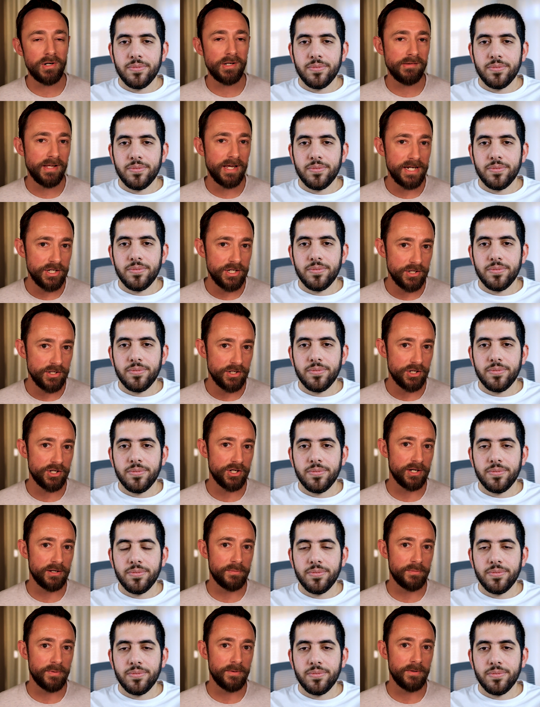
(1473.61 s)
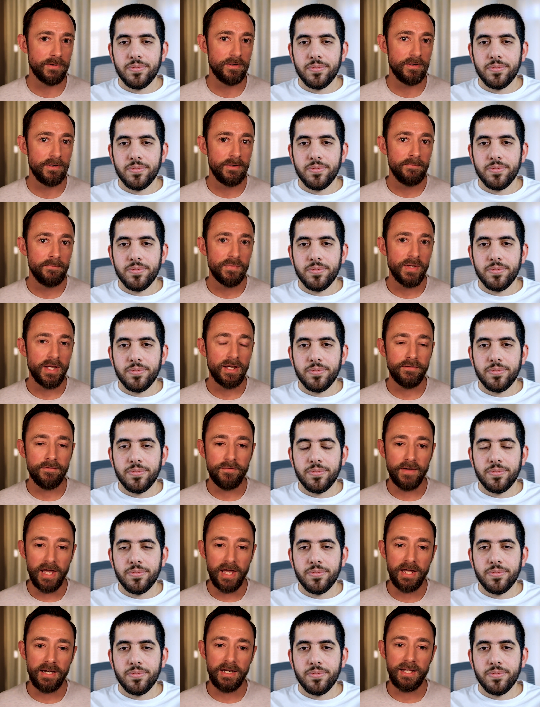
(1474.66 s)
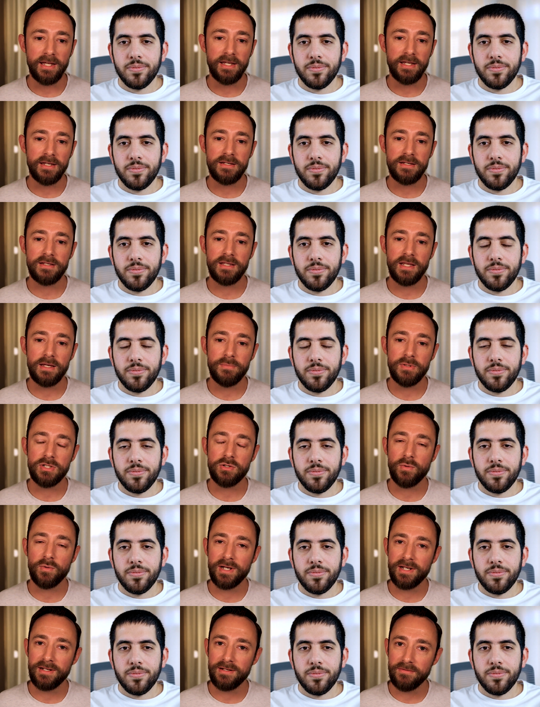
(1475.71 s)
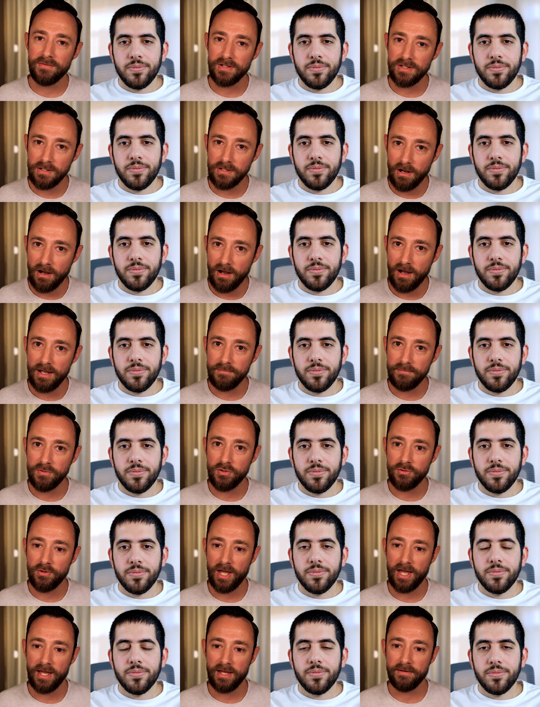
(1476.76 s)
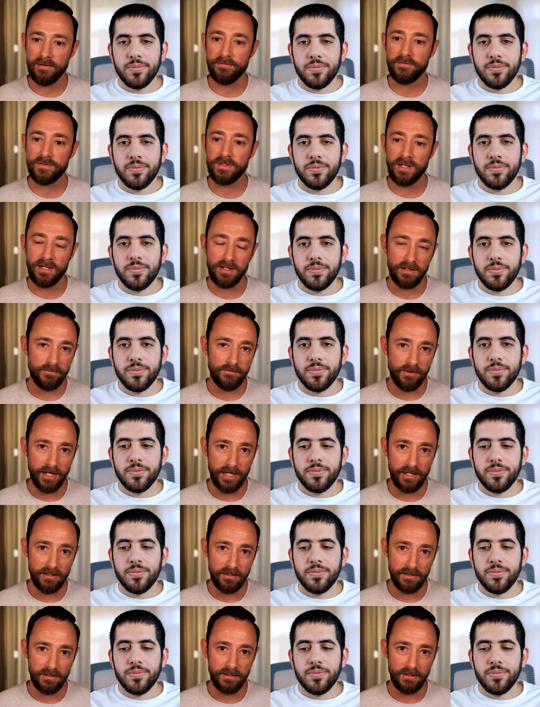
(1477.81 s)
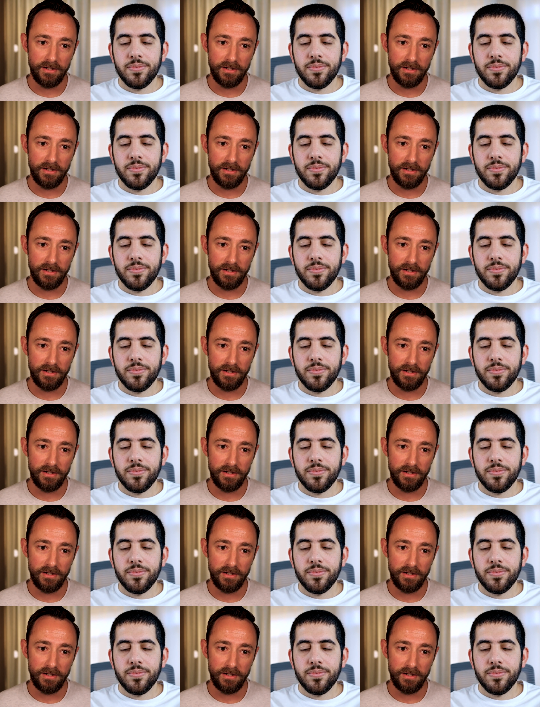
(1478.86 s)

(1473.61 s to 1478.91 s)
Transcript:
Speaker 1: relationship, if any, is there between the time you have to innovate